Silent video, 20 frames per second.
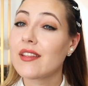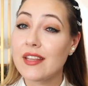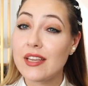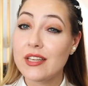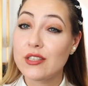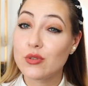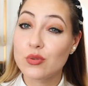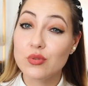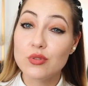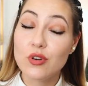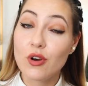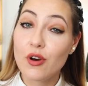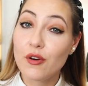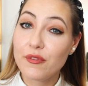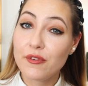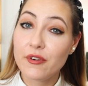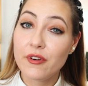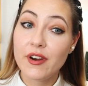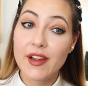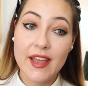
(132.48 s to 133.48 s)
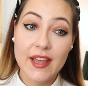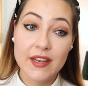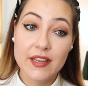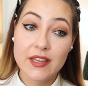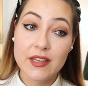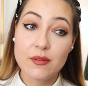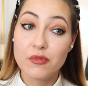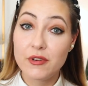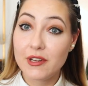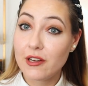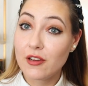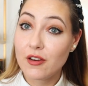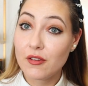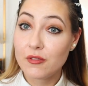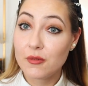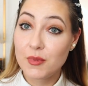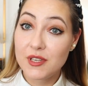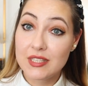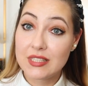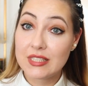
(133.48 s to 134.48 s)
they don't offer any
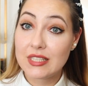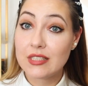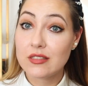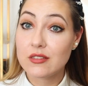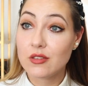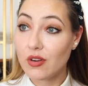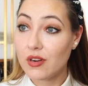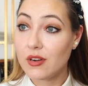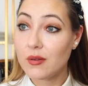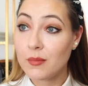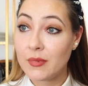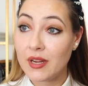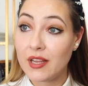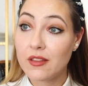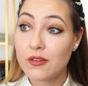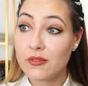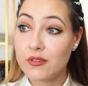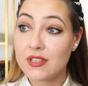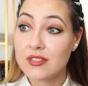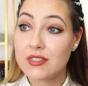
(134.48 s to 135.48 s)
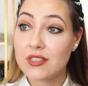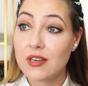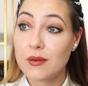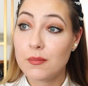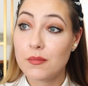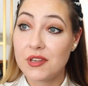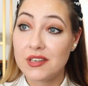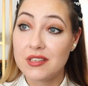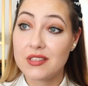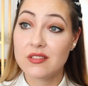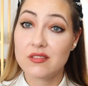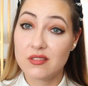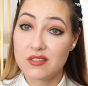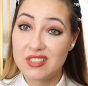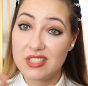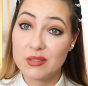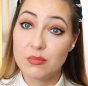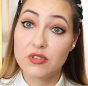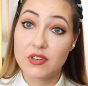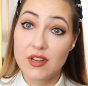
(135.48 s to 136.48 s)
preloved pieces on My Theresa, but
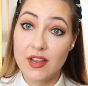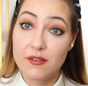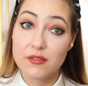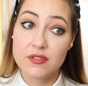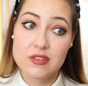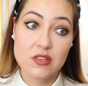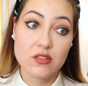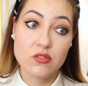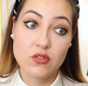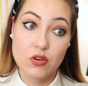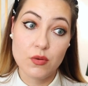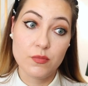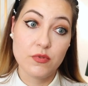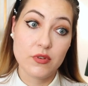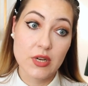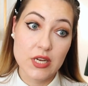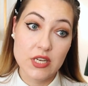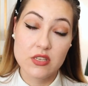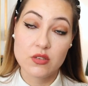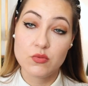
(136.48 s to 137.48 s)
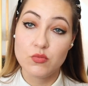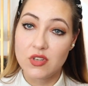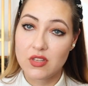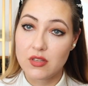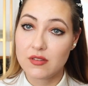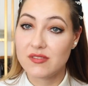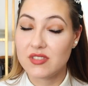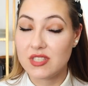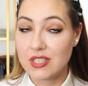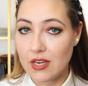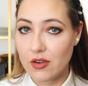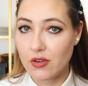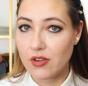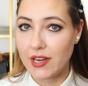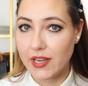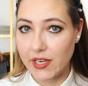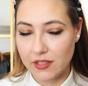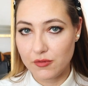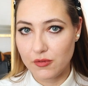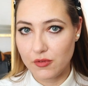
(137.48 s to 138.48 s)
seem to have this cooperation with Vestiaire
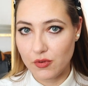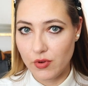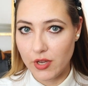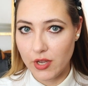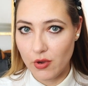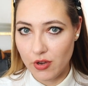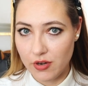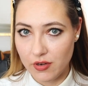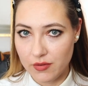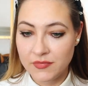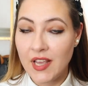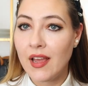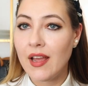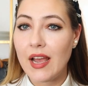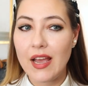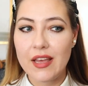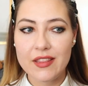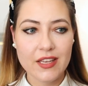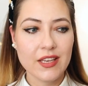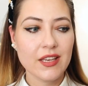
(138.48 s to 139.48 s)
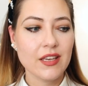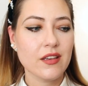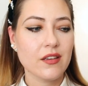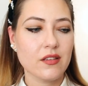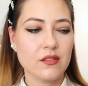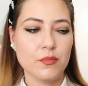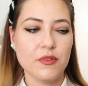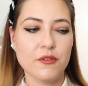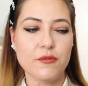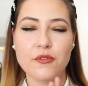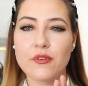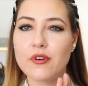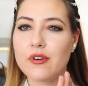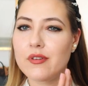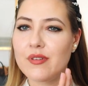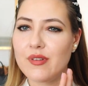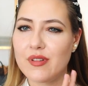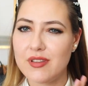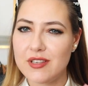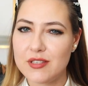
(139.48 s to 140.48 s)
Collective going on. I think
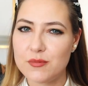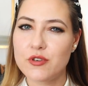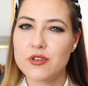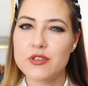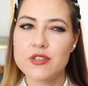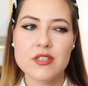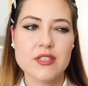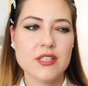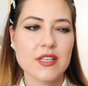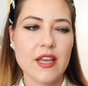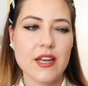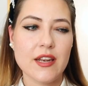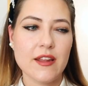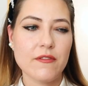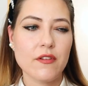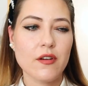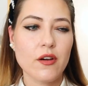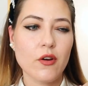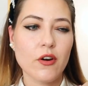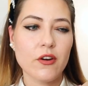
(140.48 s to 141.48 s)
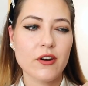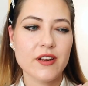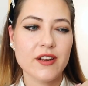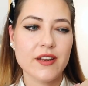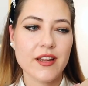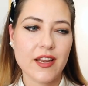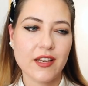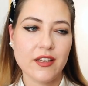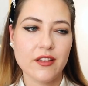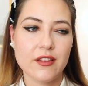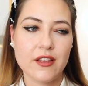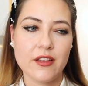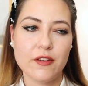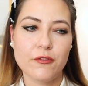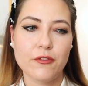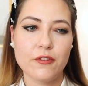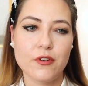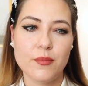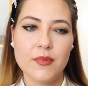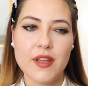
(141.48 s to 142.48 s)
before this purchase, I never ordered anything
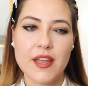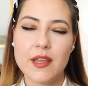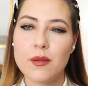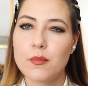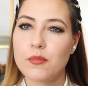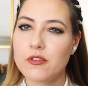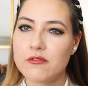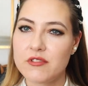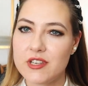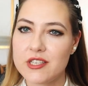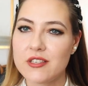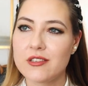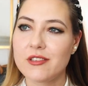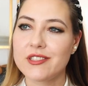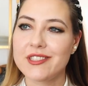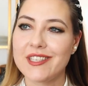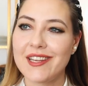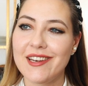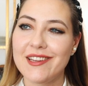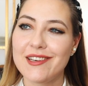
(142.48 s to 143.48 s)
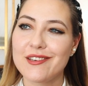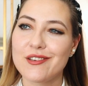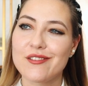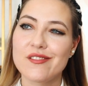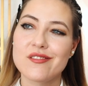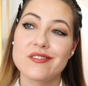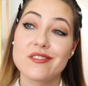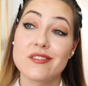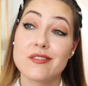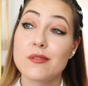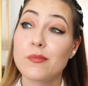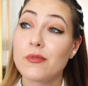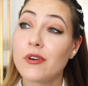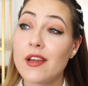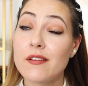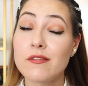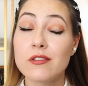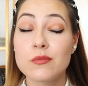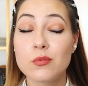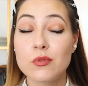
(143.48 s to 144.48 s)
from a professional seller, because the
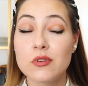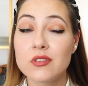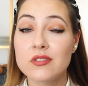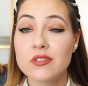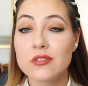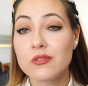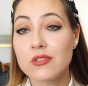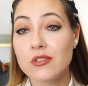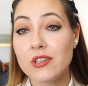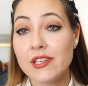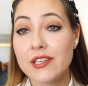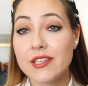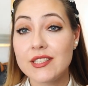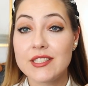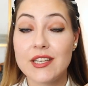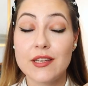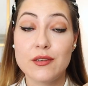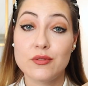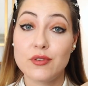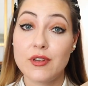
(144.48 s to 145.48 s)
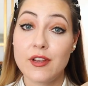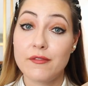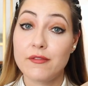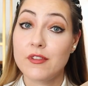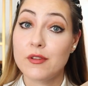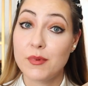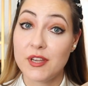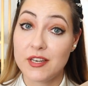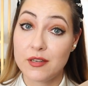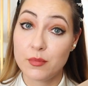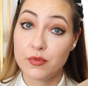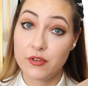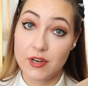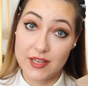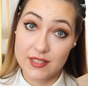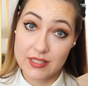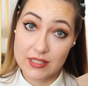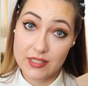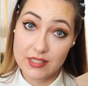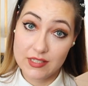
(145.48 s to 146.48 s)
private ones usually tend to have the better
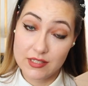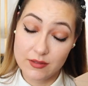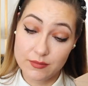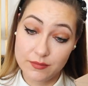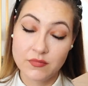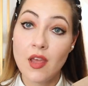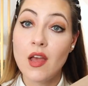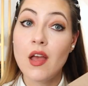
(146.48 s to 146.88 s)
prices.